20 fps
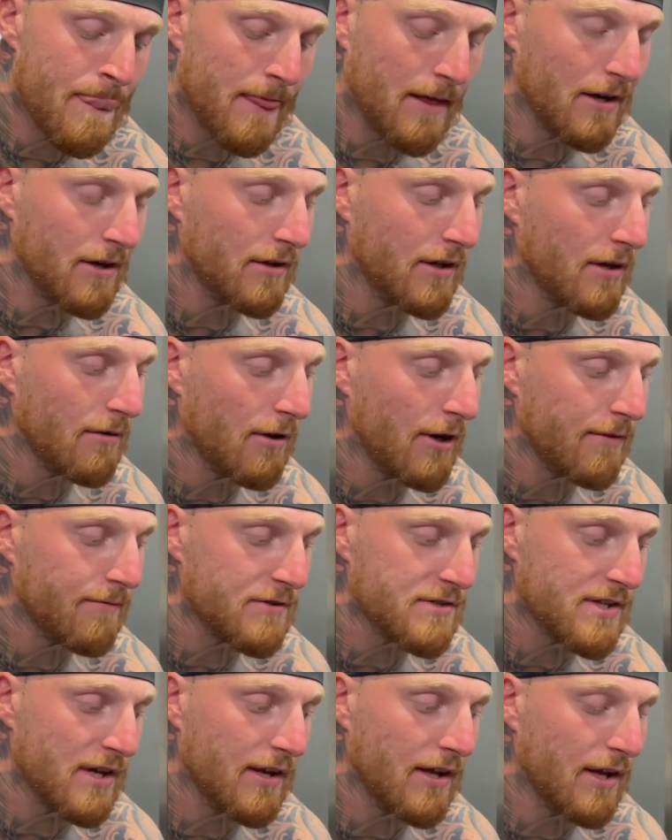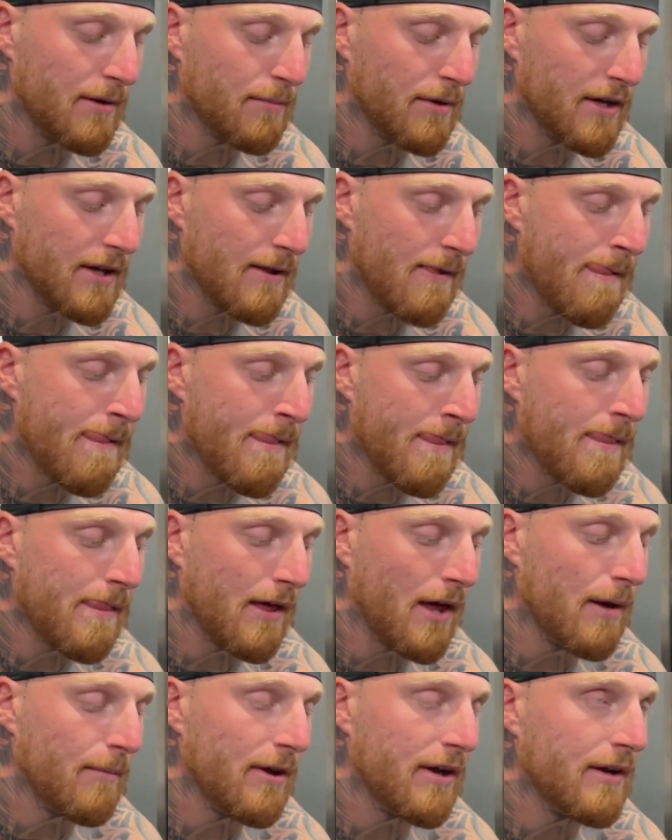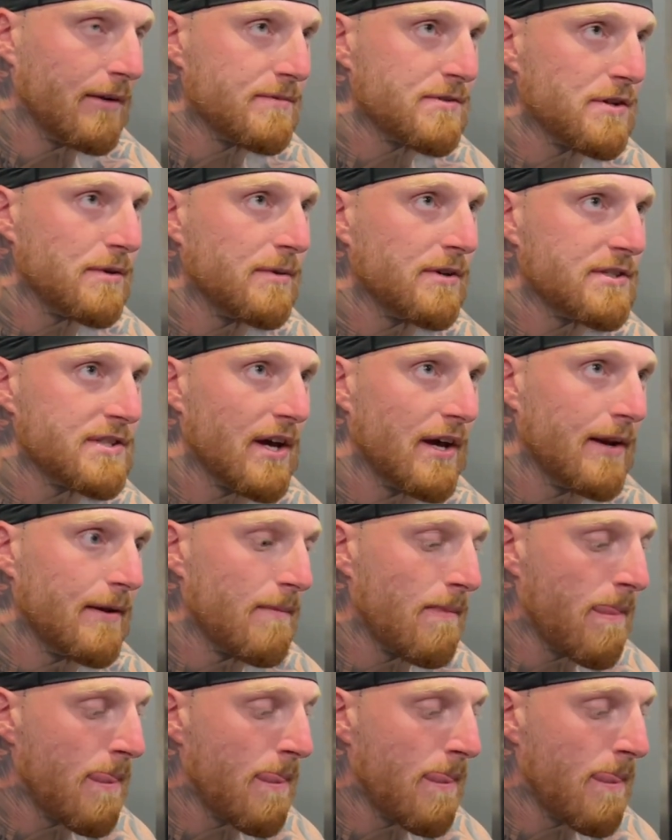you know, get ready for Sunday. But yeah, man, I'm super excited.